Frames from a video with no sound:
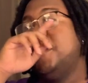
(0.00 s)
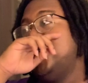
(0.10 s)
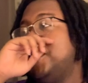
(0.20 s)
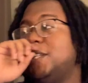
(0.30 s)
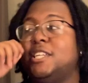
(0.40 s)

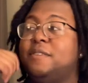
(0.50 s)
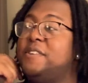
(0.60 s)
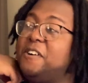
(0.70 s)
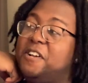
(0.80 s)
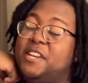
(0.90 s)
You can stay up
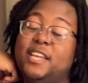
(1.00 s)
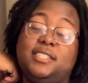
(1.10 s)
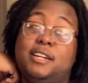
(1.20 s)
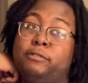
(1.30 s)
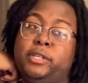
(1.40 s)
there all day. It's
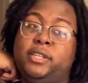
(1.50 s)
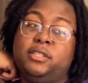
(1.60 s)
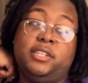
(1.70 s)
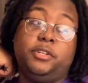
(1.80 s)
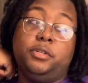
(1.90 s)
not really
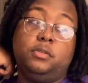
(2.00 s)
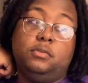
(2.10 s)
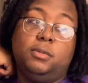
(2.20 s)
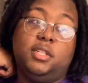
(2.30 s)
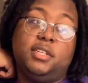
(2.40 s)
anything to do
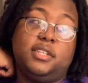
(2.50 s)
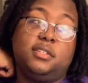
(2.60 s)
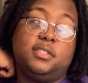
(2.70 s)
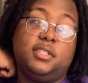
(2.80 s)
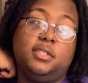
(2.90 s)
but look at
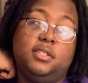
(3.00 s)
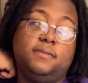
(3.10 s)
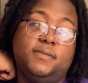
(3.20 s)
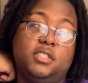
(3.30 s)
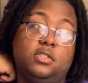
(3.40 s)
the
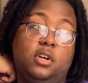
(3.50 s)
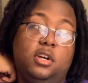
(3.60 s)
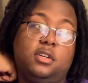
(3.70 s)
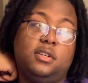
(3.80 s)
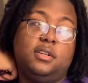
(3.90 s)
city and
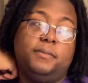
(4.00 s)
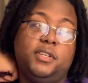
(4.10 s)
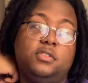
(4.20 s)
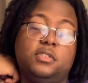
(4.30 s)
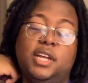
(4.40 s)
talk. I mean,
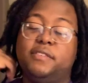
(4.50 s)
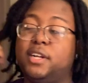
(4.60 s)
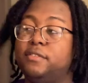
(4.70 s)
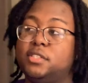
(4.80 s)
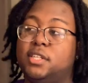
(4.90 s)
you can have a
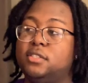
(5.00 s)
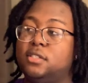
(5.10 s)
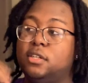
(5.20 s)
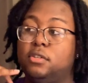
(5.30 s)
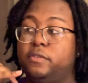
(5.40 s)

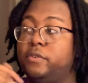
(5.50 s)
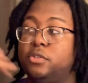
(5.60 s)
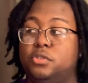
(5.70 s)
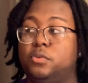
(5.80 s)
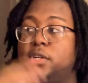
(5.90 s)
conversation, get on your phone.
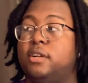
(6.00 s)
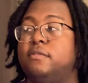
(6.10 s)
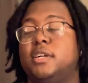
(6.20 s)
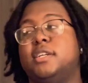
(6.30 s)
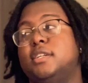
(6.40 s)
You do whatever,
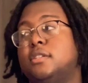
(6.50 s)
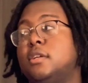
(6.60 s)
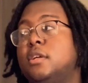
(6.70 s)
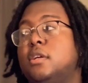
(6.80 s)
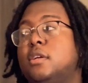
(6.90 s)
I guess.
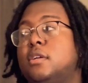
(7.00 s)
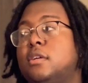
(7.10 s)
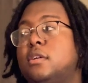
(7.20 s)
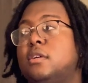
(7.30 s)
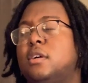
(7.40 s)

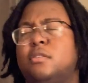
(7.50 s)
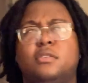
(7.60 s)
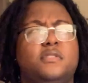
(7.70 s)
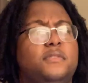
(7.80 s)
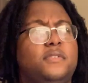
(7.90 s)
I don't know
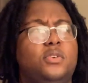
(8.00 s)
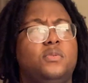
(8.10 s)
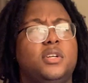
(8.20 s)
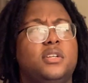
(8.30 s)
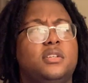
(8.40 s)
if your phone
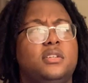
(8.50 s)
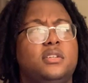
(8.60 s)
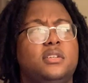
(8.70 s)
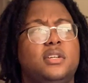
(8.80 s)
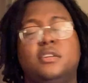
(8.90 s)
works
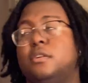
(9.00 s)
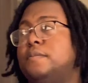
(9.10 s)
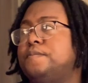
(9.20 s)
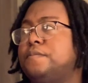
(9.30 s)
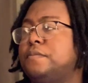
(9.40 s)
I don't know.
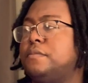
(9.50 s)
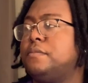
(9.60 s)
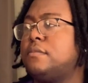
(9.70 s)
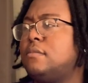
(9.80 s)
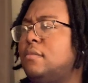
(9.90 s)

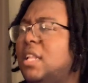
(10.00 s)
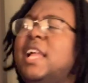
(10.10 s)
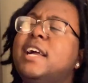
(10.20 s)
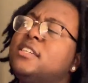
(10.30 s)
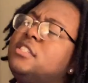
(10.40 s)

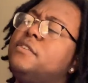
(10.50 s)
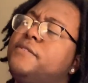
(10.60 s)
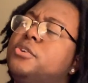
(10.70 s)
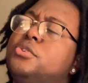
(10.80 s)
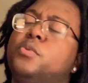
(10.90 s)
Actually, your
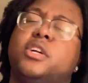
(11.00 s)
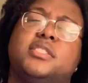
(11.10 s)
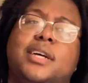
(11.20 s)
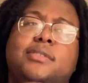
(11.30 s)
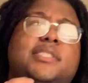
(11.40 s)
phone do work because
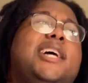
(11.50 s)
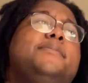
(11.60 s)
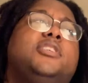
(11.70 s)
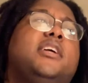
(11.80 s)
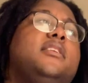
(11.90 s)
I was
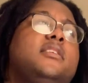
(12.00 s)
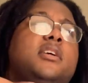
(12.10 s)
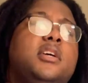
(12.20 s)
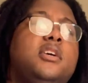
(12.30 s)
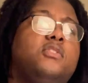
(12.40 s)
Snapchatting and
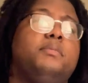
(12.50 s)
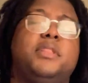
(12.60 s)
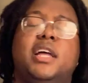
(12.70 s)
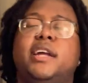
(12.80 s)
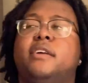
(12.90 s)

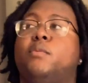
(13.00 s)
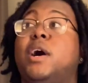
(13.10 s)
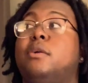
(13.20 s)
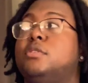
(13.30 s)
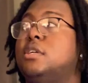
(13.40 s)
replying
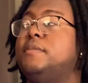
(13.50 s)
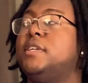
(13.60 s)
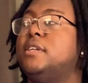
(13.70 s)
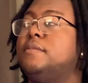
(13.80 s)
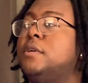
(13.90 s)
while I was up there.